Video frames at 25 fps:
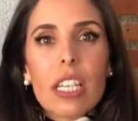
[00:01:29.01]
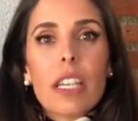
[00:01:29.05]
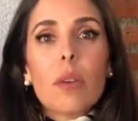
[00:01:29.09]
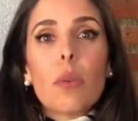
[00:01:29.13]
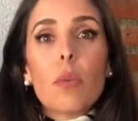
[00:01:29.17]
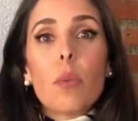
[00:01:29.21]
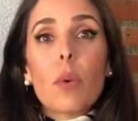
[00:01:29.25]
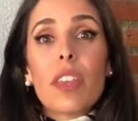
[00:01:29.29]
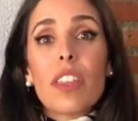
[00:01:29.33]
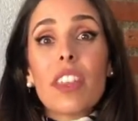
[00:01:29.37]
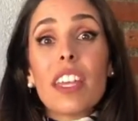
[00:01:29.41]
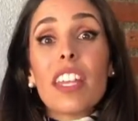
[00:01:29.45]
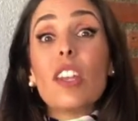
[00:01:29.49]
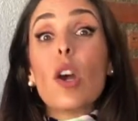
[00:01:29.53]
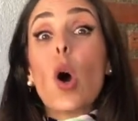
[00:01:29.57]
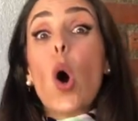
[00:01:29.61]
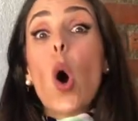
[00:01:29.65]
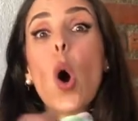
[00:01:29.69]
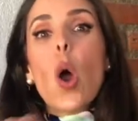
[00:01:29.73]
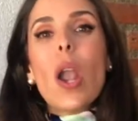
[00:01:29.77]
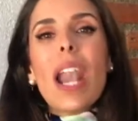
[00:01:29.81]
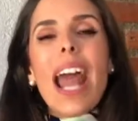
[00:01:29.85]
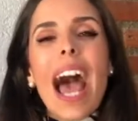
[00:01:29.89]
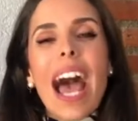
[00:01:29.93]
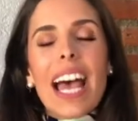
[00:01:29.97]
within all
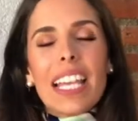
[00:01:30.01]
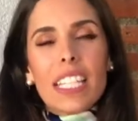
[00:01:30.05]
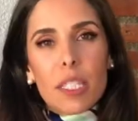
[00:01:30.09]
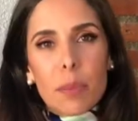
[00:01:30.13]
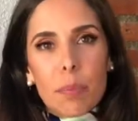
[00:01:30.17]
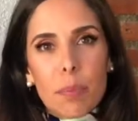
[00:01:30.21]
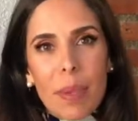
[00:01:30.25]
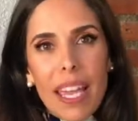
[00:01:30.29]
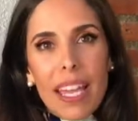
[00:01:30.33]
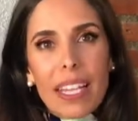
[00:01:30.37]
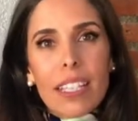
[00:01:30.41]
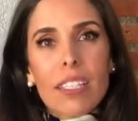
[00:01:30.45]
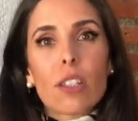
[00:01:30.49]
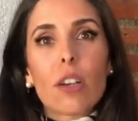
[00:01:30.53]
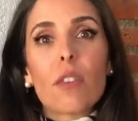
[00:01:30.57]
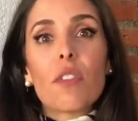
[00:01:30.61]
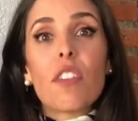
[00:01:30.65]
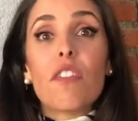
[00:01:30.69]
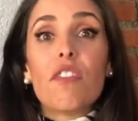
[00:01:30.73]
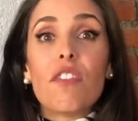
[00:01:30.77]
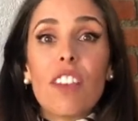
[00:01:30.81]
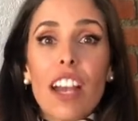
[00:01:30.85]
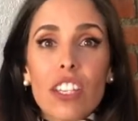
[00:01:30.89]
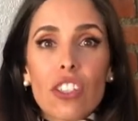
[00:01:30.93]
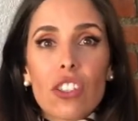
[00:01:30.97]
aspects of the
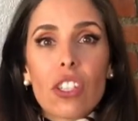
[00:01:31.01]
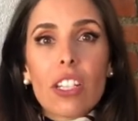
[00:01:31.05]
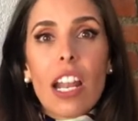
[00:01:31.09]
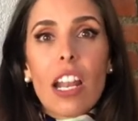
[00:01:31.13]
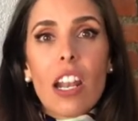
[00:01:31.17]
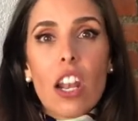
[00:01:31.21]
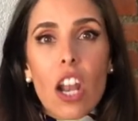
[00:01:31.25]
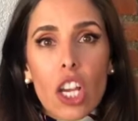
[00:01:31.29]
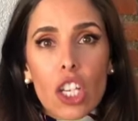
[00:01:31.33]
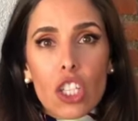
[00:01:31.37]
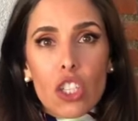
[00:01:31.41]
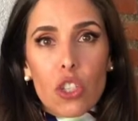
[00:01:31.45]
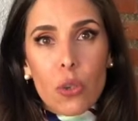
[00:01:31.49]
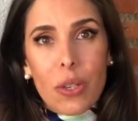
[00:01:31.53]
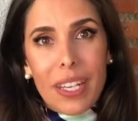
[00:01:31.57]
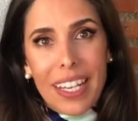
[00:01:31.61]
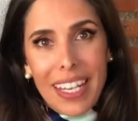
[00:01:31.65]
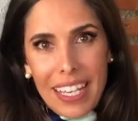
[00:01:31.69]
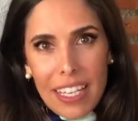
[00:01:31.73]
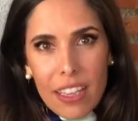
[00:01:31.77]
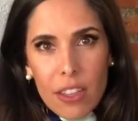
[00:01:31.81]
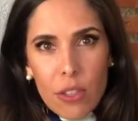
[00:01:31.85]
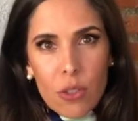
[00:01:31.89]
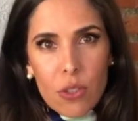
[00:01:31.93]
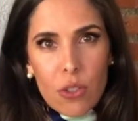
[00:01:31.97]
fashion and luxury
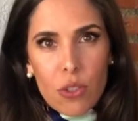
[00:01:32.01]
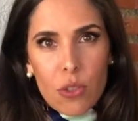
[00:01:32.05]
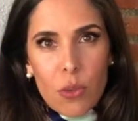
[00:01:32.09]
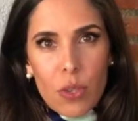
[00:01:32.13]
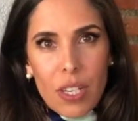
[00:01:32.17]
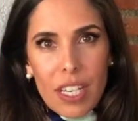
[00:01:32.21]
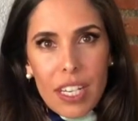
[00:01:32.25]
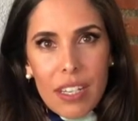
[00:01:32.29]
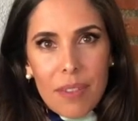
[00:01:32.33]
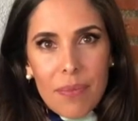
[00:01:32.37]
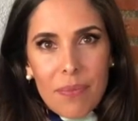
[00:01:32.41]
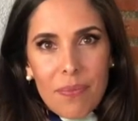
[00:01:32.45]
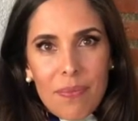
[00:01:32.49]
industry.